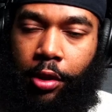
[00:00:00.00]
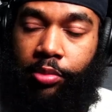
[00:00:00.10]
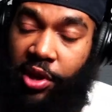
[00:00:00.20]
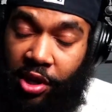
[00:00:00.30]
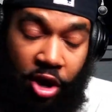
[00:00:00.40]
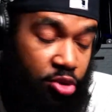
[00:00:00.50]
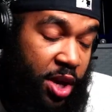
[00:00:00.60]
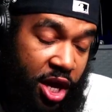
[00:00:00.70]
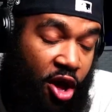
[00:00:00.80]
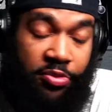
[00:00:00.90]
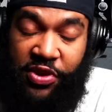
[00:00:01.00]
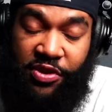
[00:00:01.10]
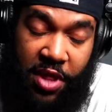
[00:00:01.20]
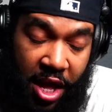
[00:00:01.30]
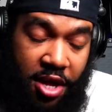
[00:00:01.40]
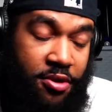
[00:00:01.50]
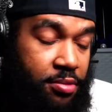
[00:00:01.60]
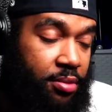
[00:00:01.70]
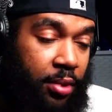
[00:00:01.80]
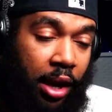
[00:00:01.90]
Bit ago, you've been gone for too long.
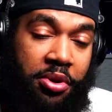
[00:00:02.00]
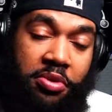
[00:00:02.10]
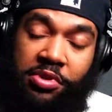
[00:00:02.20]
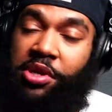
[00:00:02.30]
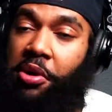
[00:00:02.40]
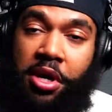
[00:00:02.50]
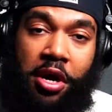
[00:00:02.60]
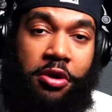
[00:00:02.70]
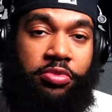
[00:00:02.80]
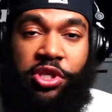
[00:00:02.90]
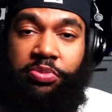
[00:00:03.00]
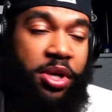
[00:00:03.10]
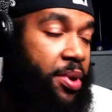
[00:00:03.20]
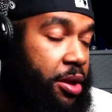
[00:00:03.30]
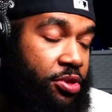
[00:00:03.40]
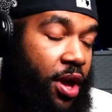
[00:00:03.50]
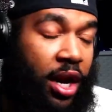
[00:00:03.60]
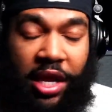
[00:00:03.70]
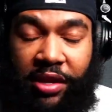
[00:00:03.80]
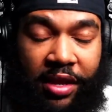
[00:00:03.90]
I don't know what's going on with you, but man, you gotta
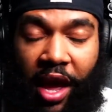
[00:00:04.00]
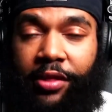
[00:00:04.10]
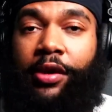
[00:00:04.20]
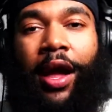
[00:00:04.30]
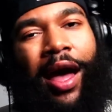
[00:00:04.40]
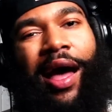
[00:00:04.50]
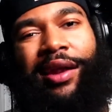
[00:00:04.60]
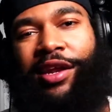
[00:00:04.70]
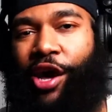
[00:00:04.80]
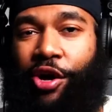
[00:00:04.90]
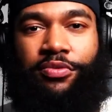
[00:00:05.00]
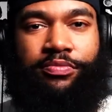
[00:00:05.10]
get it together. I know.